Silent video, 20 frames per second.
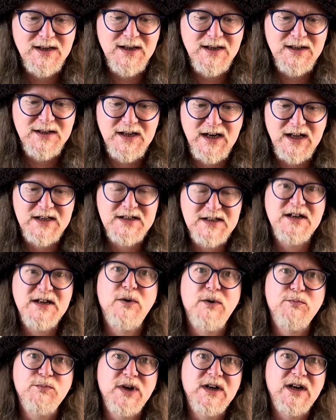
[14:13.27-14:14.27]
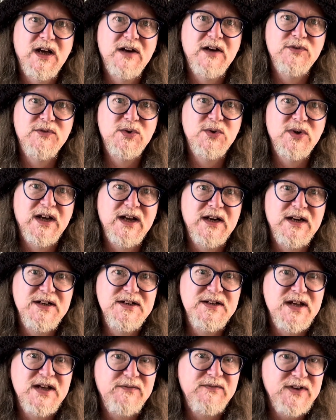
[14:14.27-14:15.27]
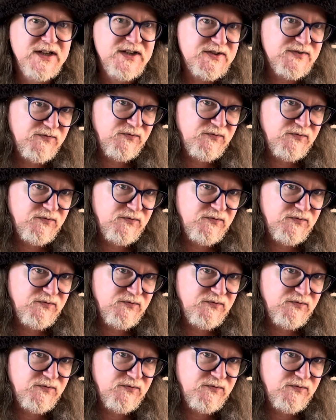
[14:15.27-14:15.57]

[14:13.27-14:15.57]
The next album we're going to have a look at is having its